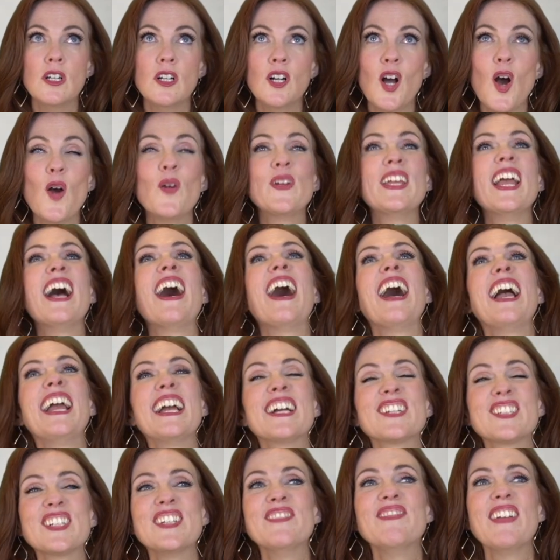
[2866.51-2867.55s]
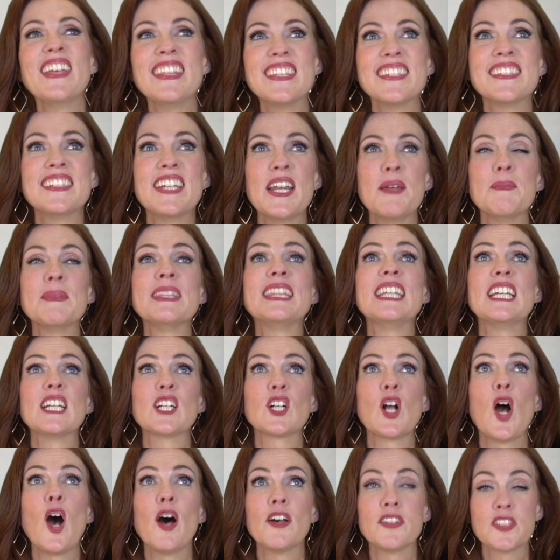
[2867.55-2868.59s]
Oh, yeah, I actually made the statement that it
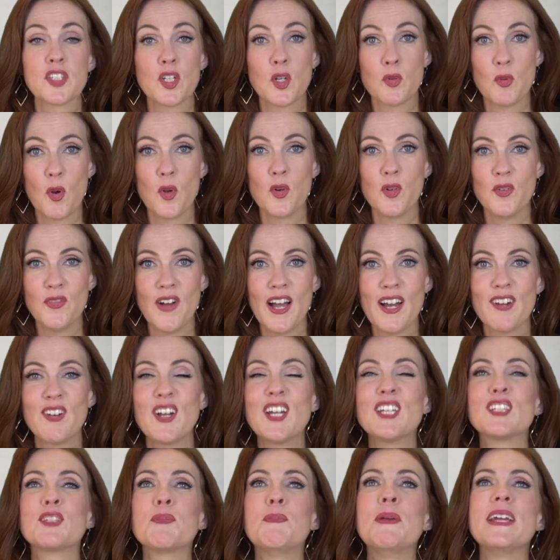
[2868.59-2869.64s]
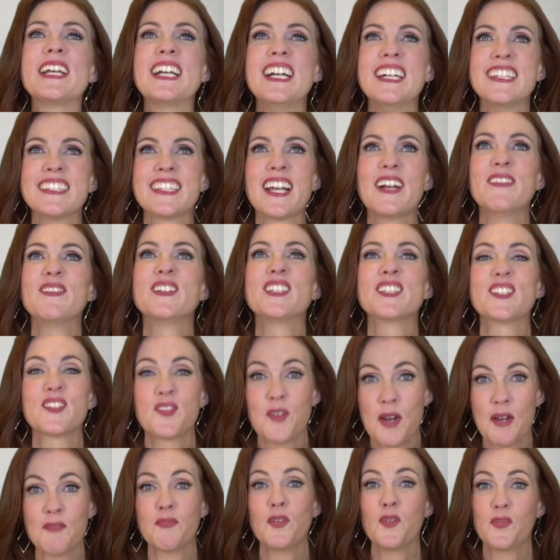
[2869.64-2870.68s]
caused coronavirus because I was
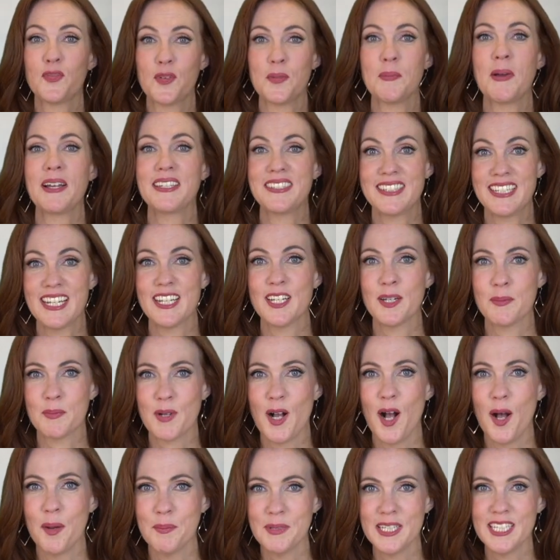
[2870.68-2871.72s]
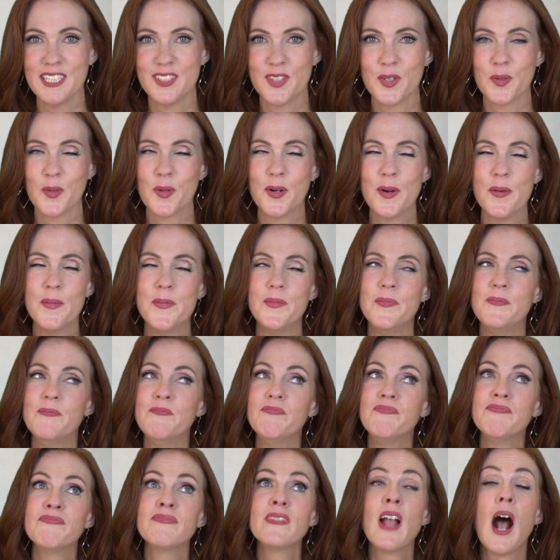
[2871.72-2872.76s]
grateful for my stand-up comedy tour.
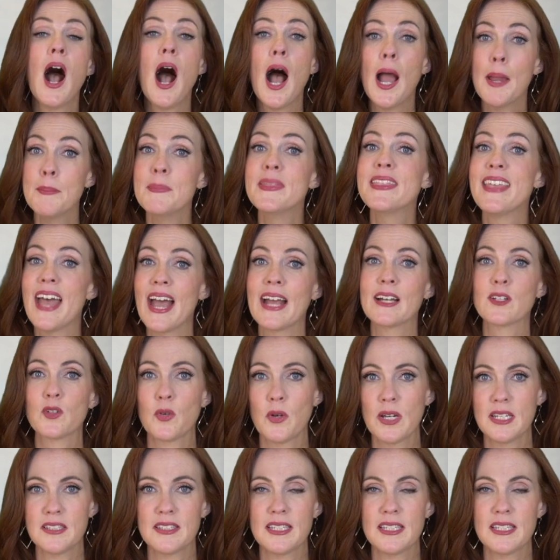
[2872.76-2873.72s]
I'm that crazy.